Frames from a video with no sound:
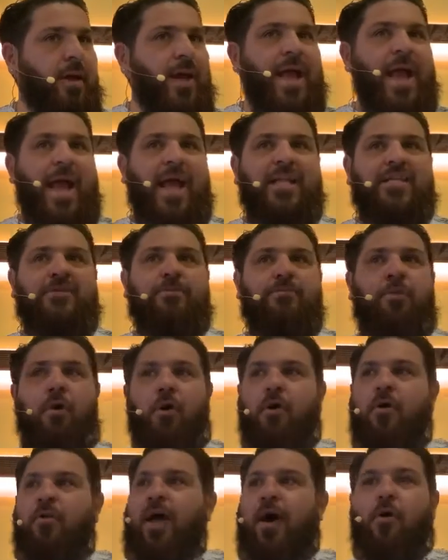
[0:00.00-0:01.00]
Hence,
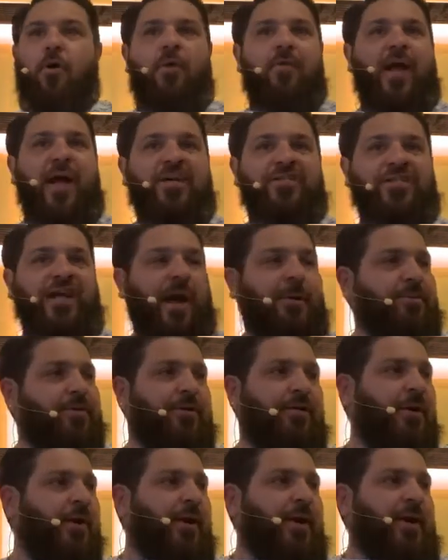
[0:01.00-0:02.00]
Paul, that whole last
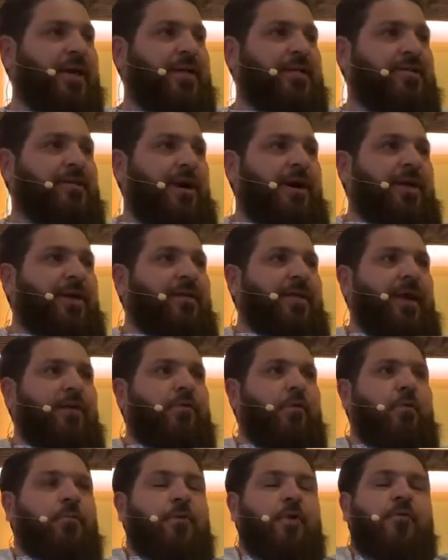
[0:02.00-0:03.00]
chapter, he's talking like,
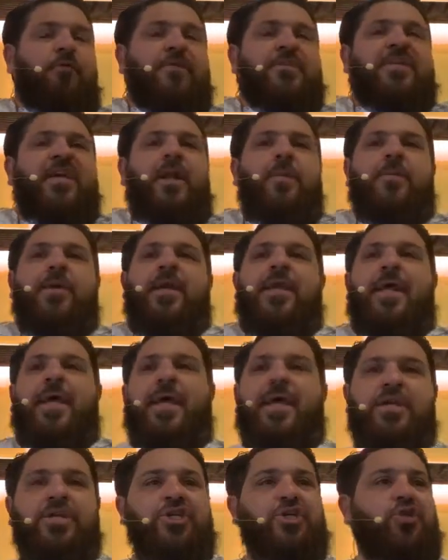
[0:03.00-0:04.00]
well, bro, if it's going to be an
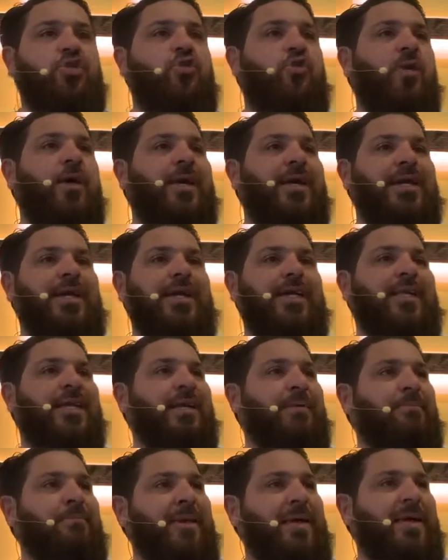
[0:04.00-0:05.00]
issue
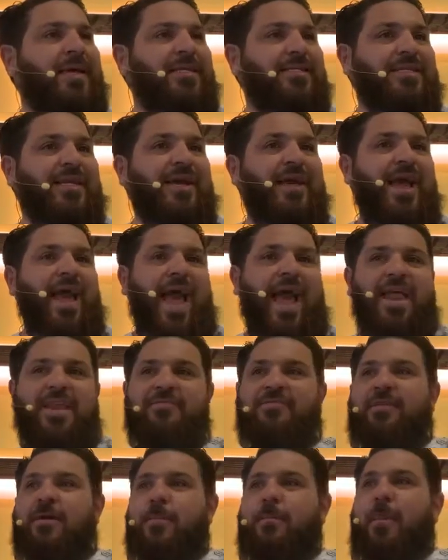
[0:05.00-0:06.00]
eating meat, and
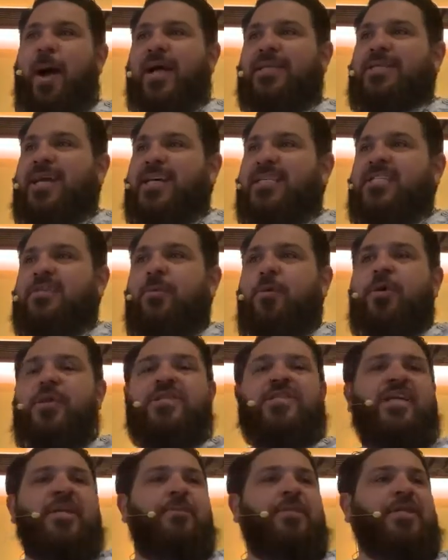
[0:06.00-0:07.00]
if my testimony is
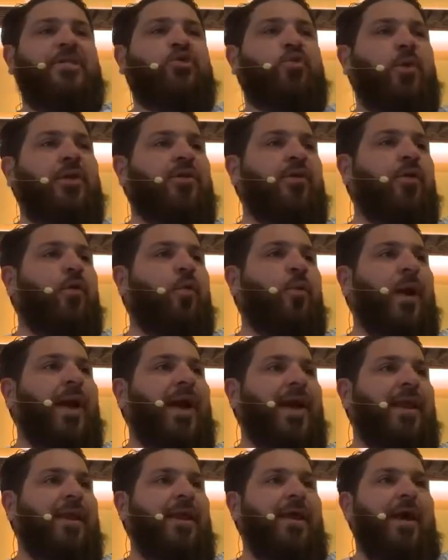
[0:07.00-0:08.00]
going to be dwindled away
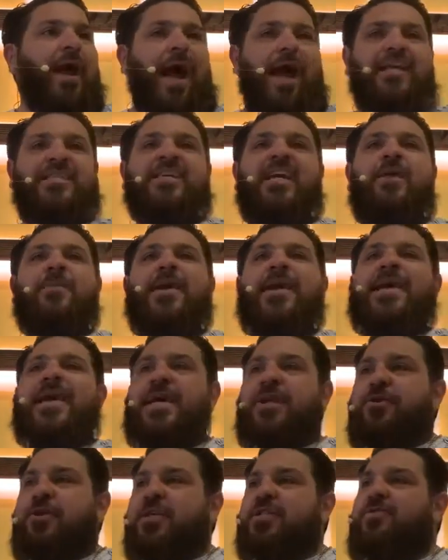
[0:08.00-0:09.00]
and it's going to be a
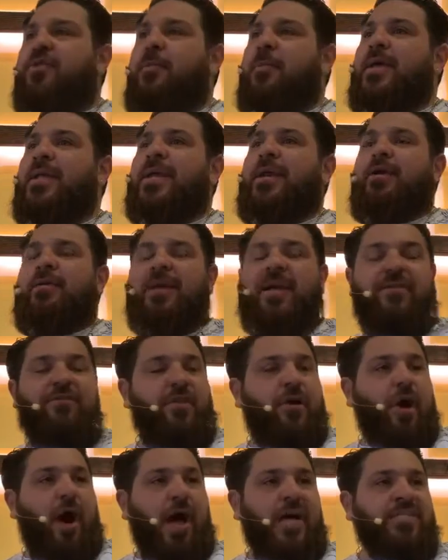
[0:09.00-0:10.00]
hindrance for me to give the
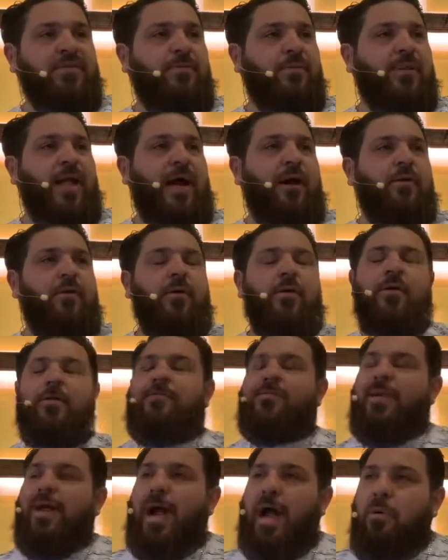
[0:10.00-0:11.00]
gospel out,
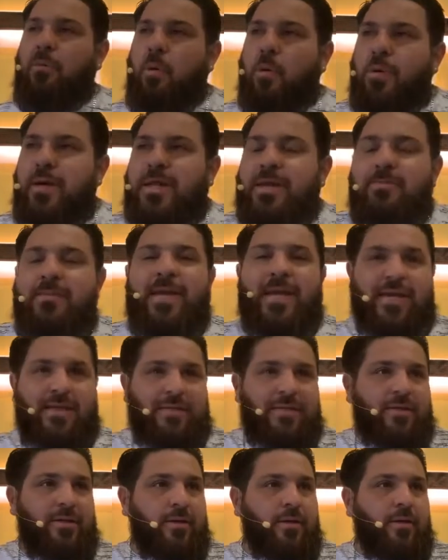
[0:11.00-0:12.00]
I won't eat
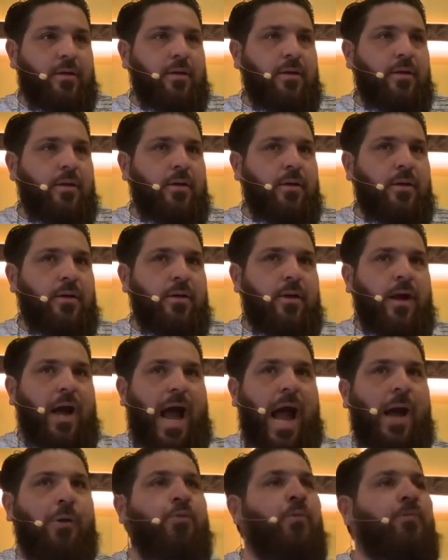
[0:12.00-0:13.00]
meat.
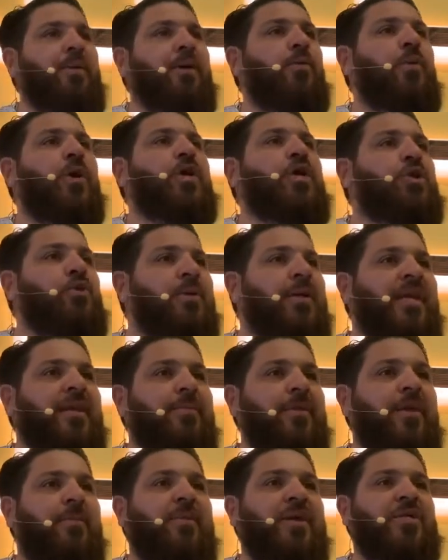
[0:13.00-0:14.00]
I will be what you need
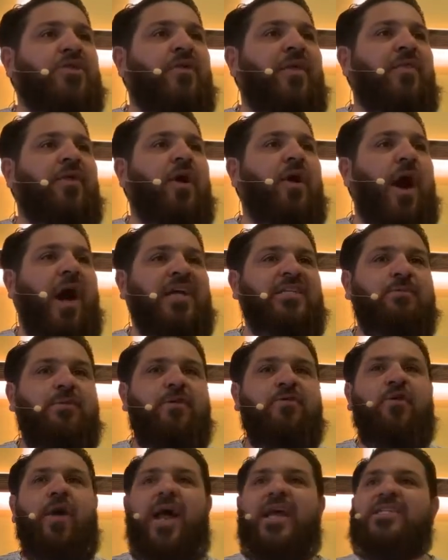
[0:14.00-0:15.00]
me to be so that the gospel of
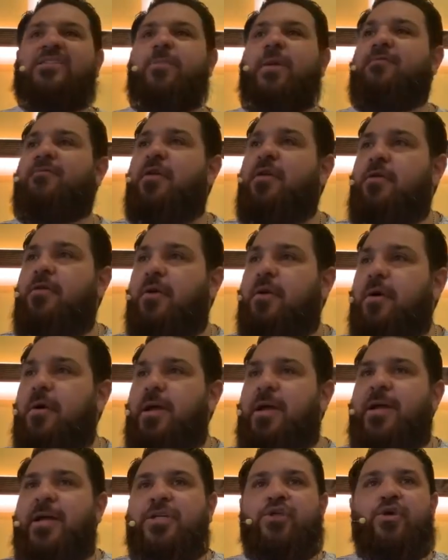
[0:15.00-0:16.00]
Christ may further,
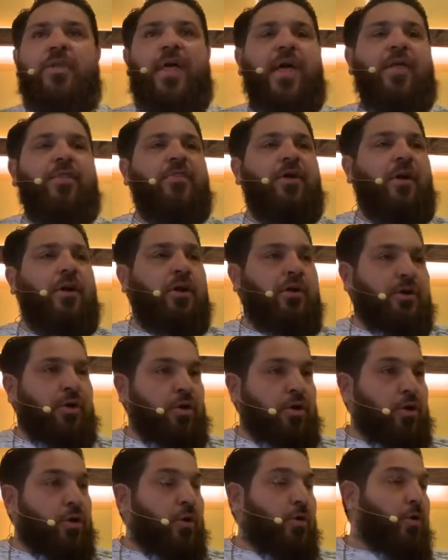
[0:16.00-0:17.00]
so that the,
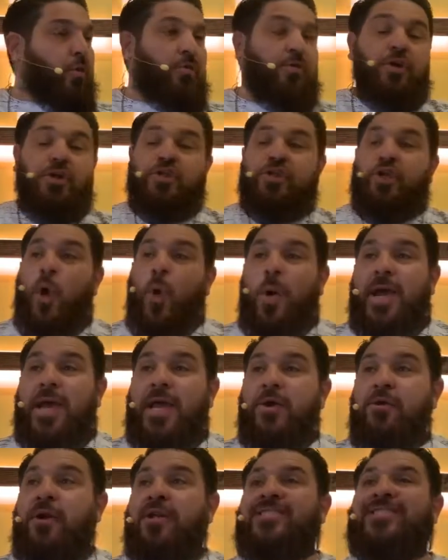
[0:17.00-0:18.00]
there's no
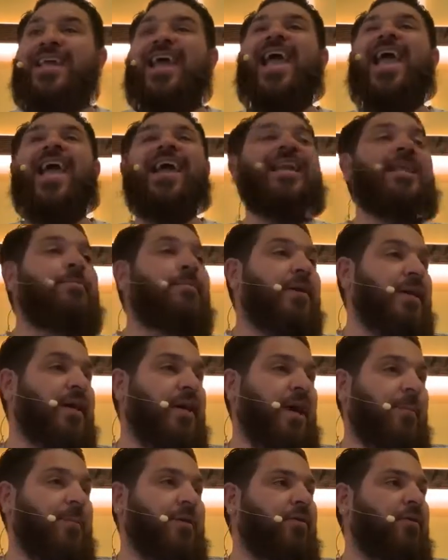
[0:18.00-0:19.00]
hindrance to anybody
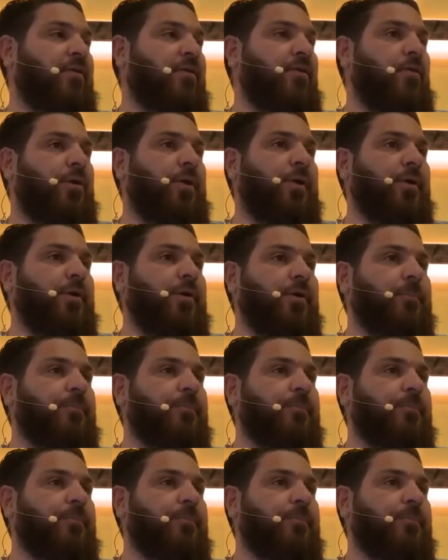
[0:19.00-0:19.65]
coming to the Lord.